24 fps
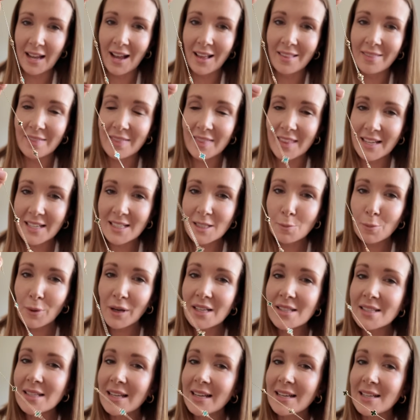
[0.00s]
And this
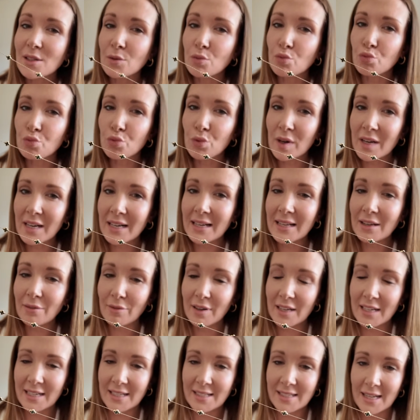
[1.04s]
bracelet is really,
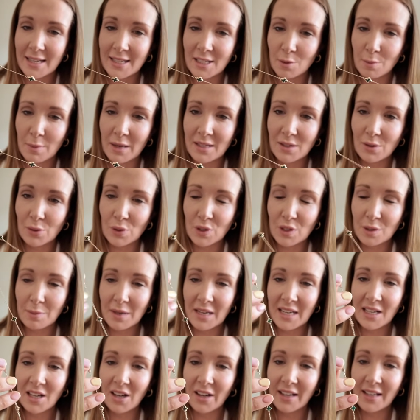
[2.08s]
really sentimental to
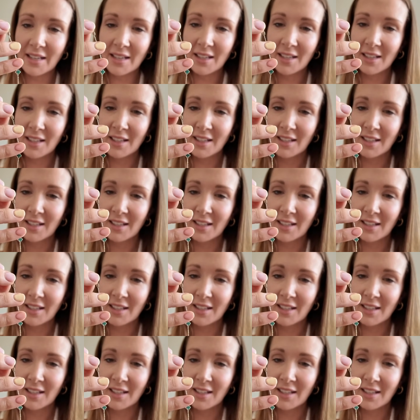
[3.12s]
me, like